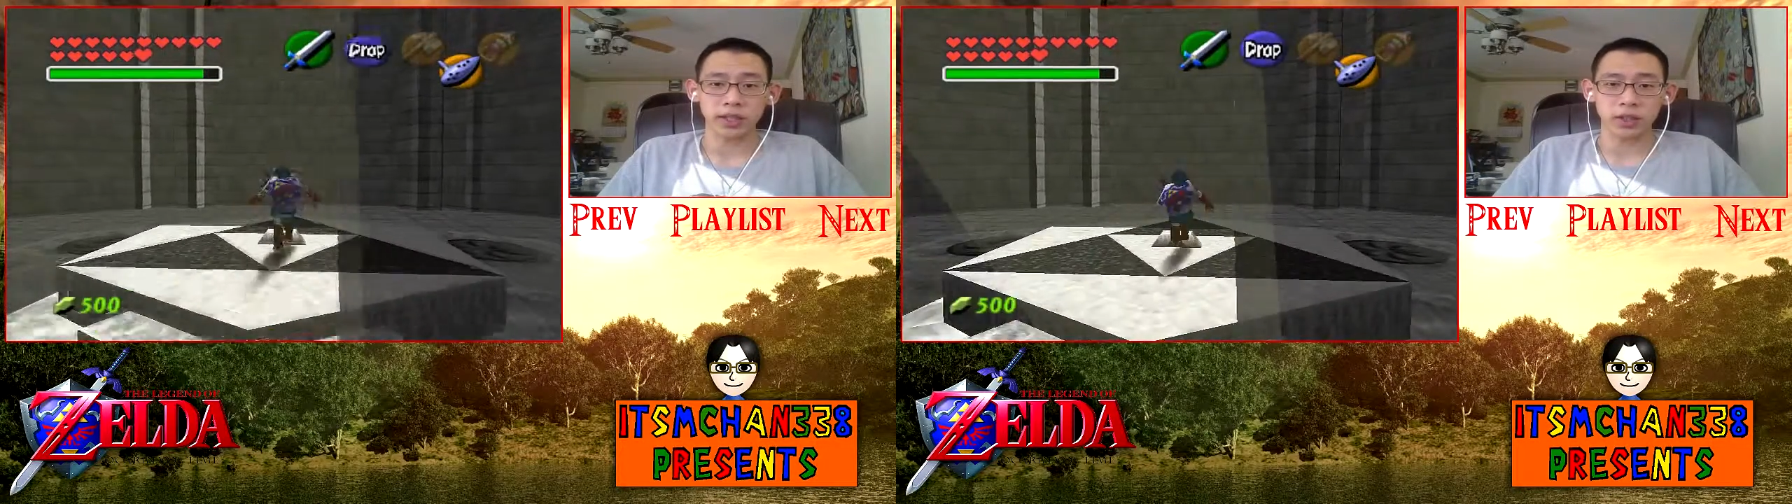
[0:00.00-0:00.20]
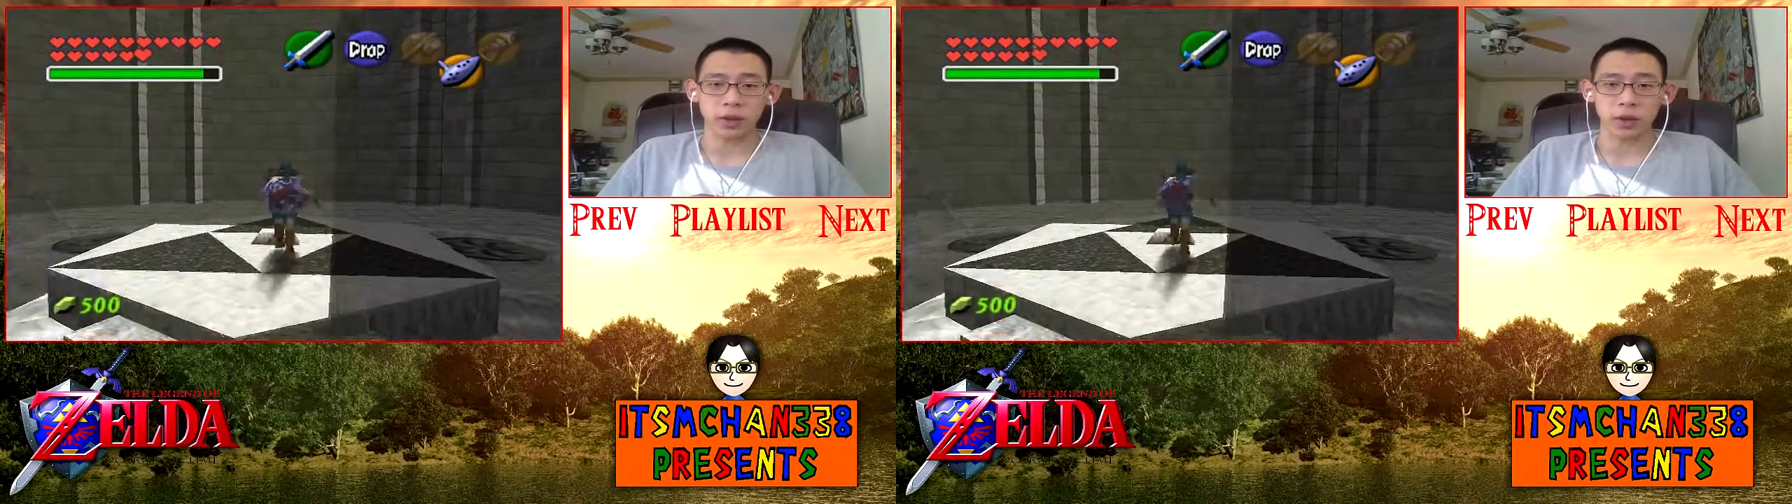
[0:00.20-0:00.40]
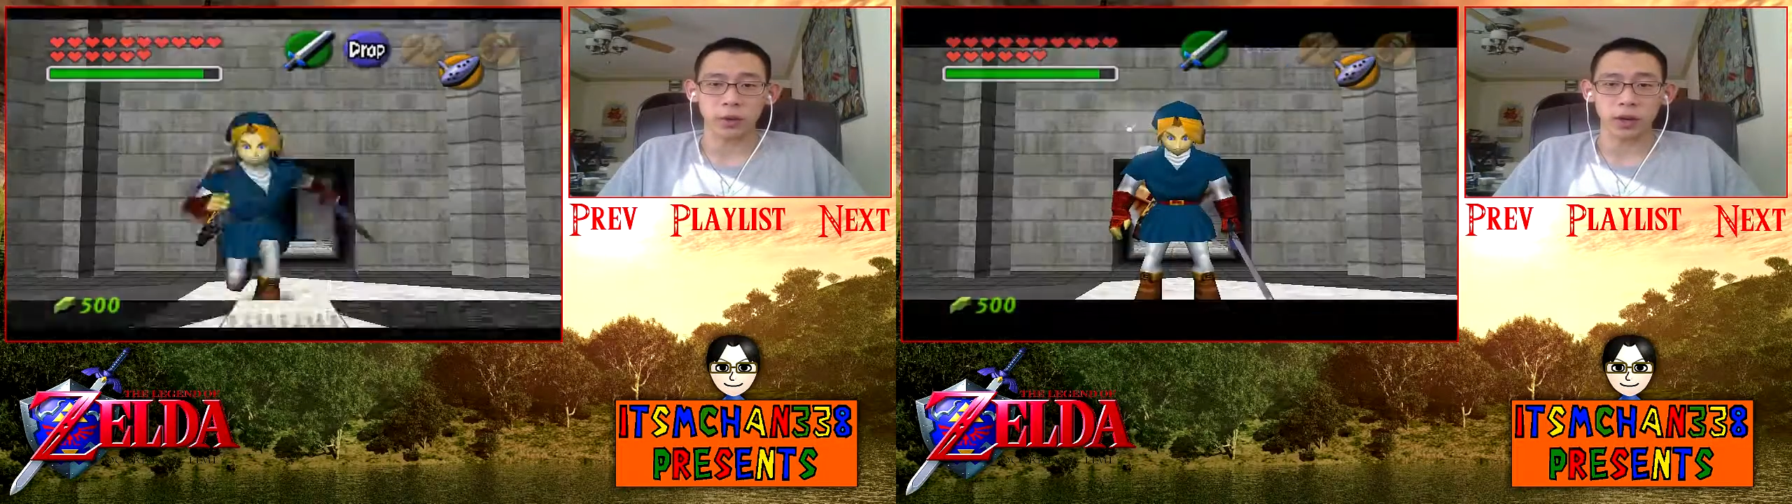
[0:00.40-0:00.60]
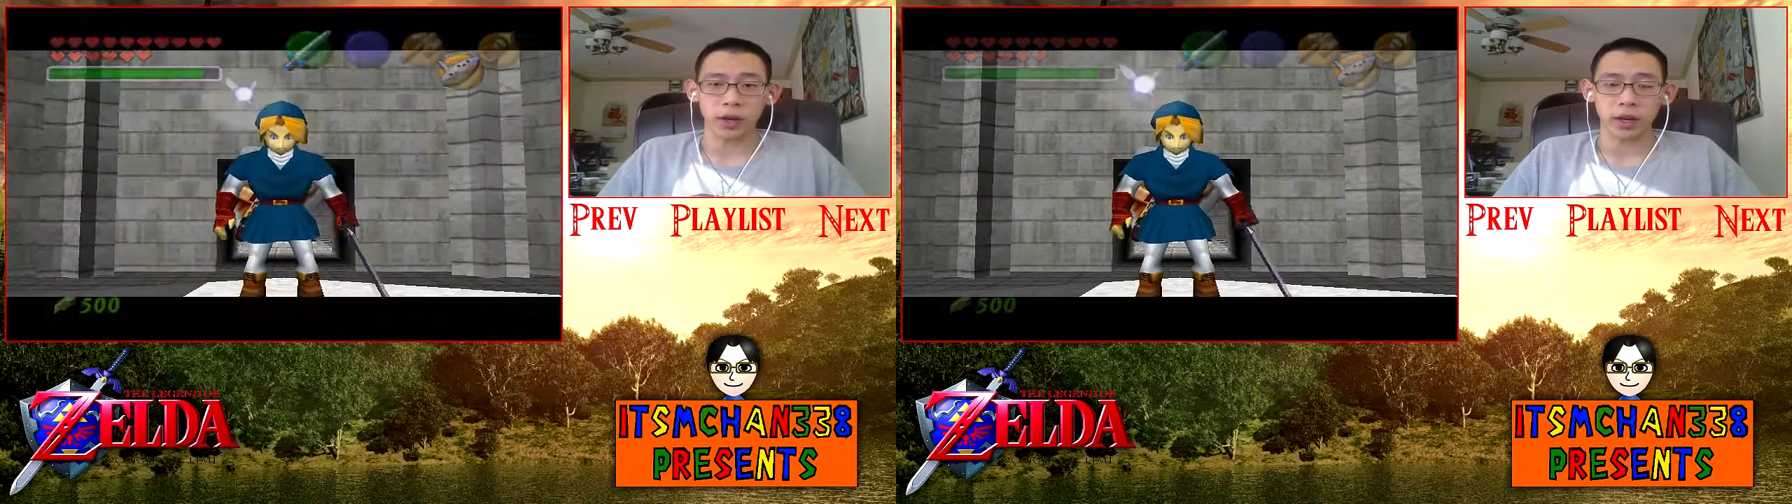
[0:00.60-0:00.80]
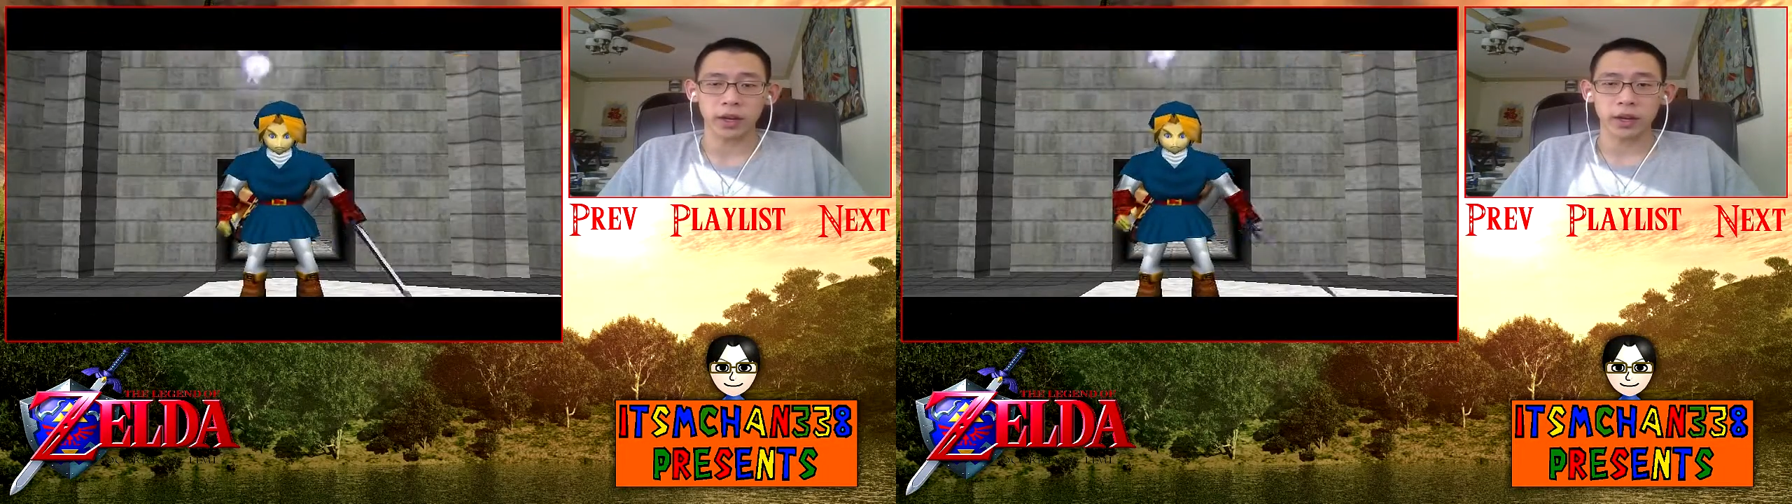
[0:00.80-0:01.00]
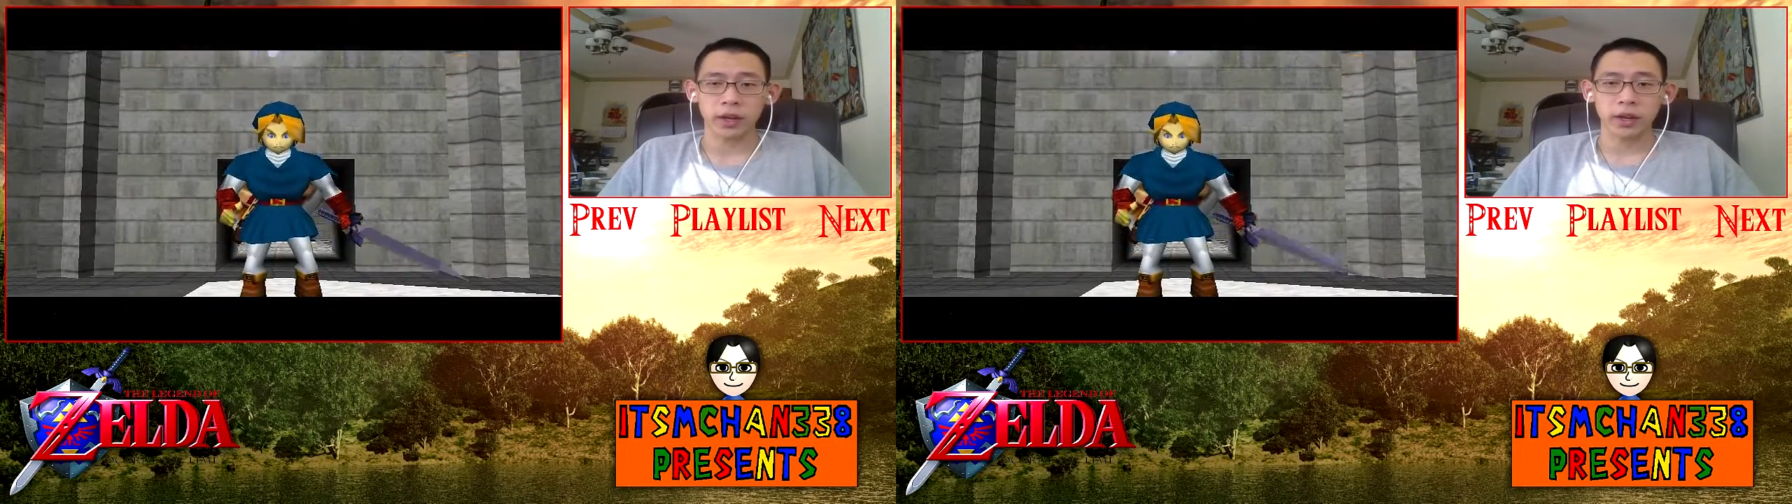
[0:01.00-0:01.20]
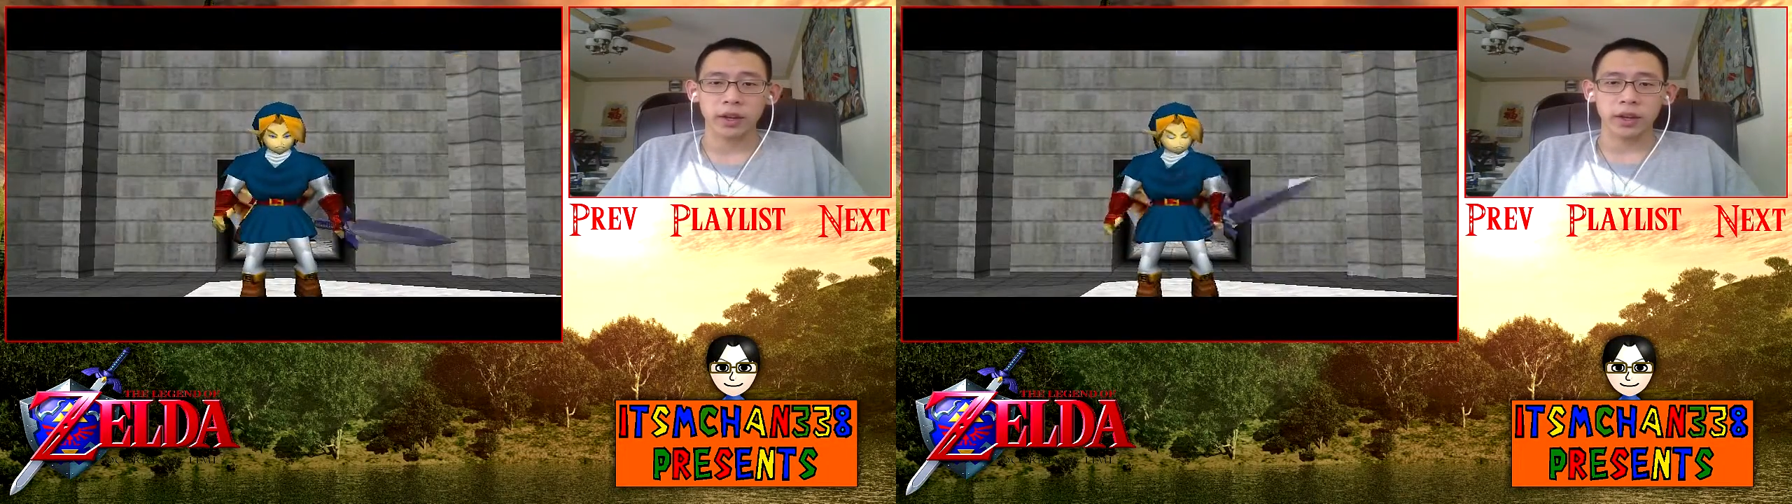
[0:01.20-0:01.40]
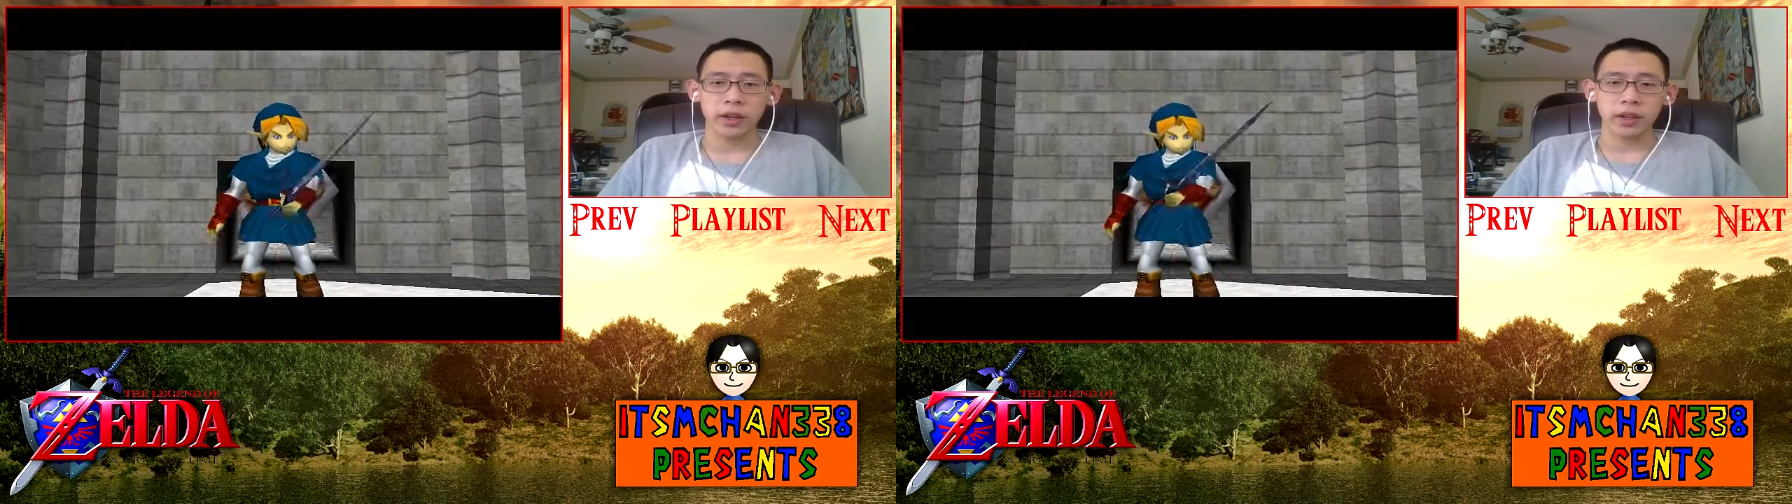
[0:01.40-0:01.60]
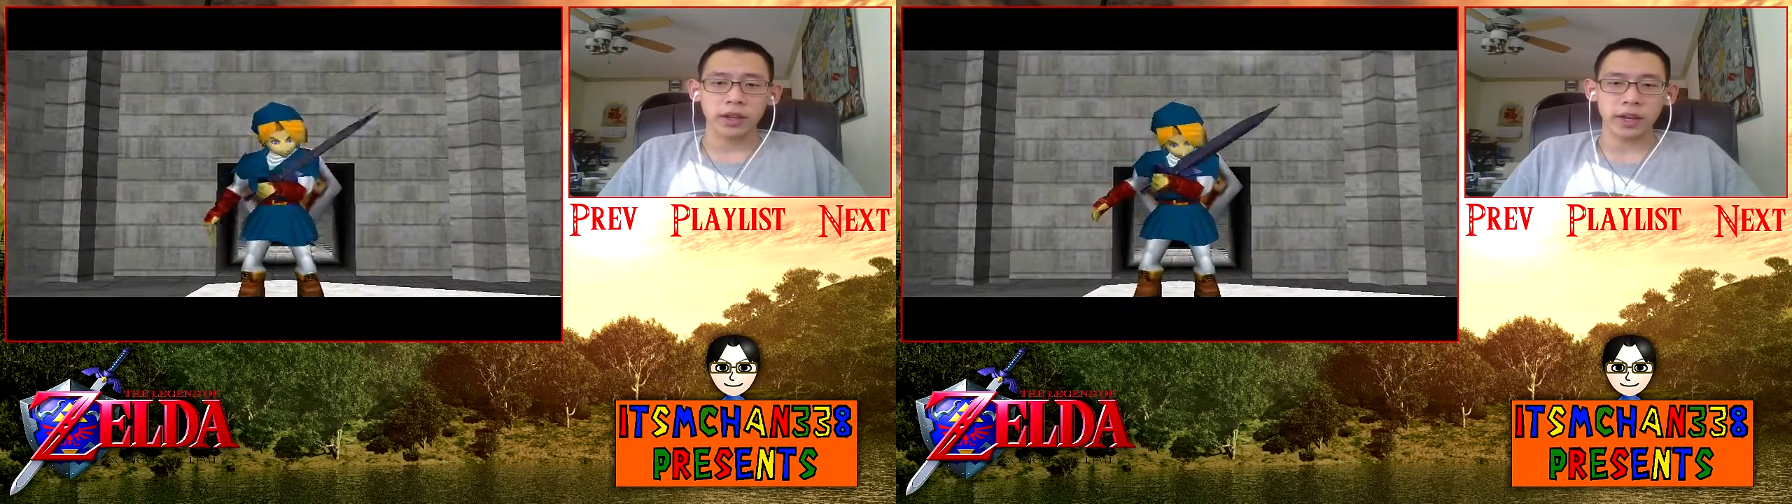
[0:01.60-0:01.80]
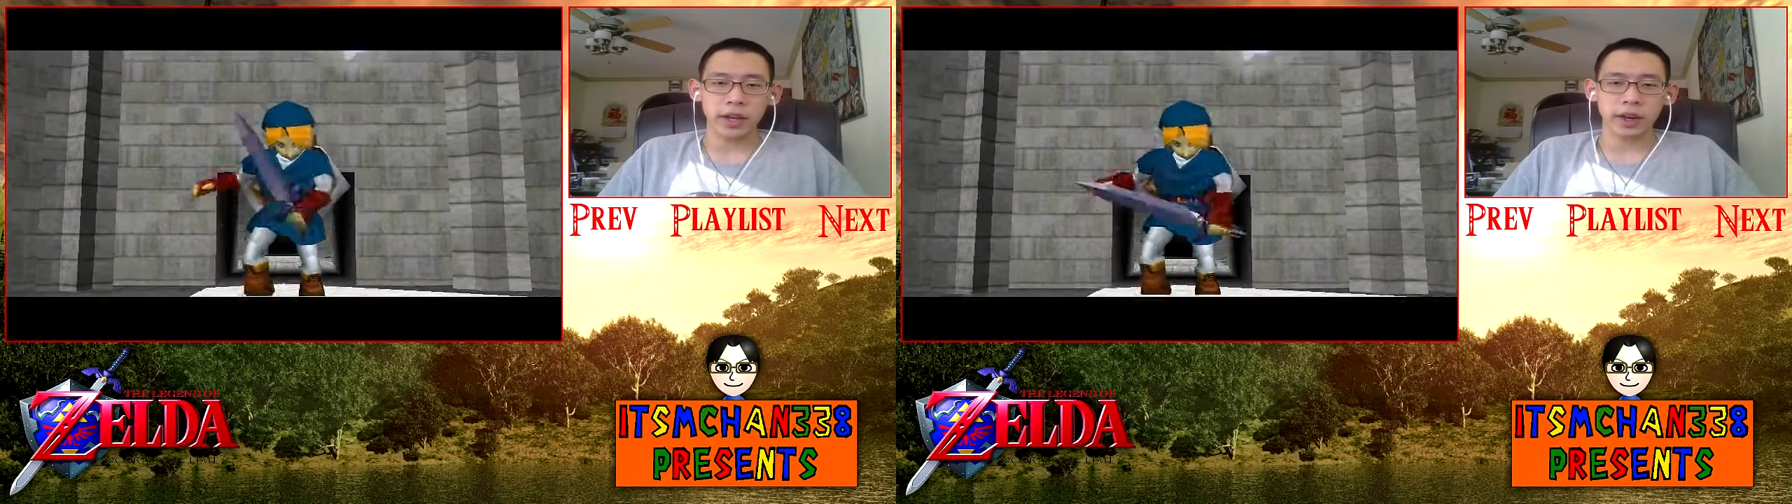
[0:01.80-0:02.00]
So
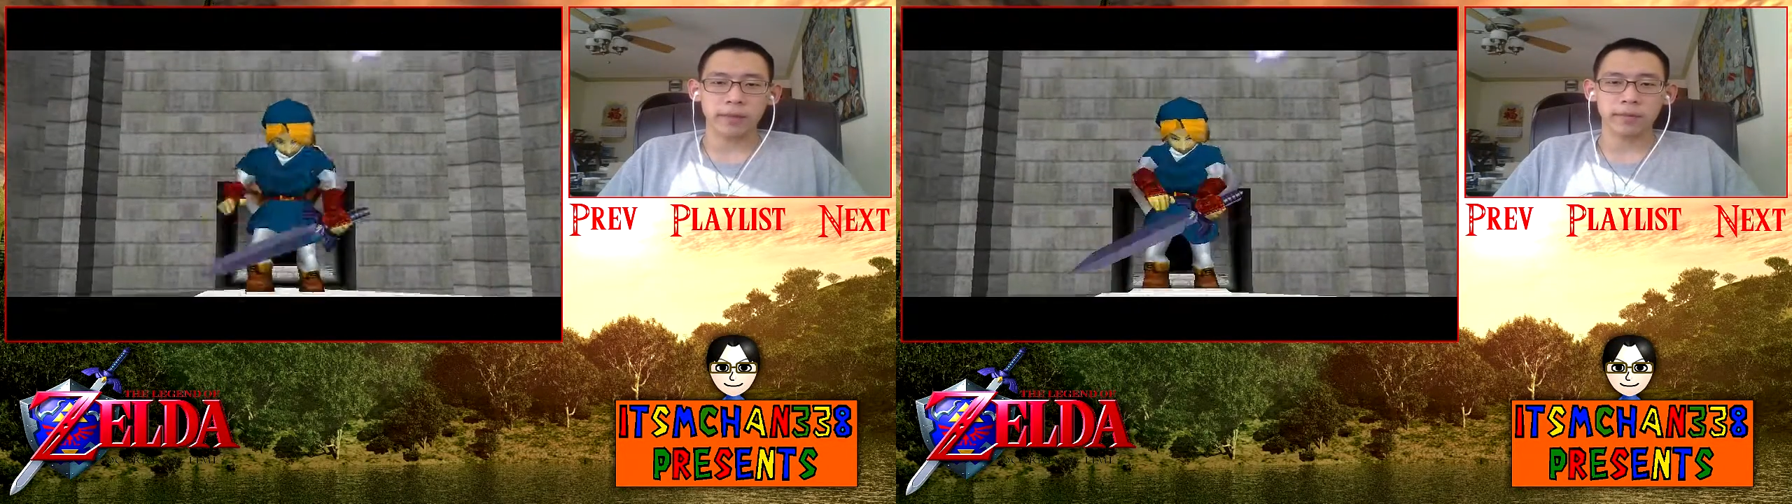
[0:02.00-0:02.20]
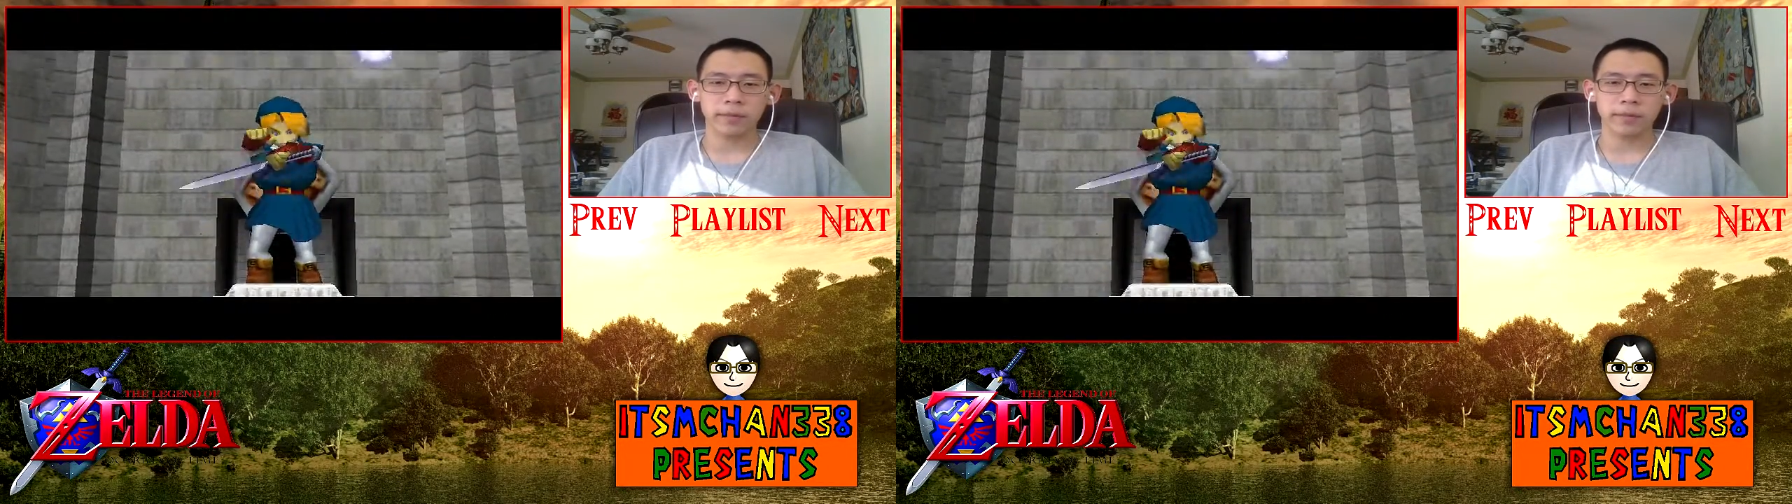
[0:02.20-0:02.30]
yeah.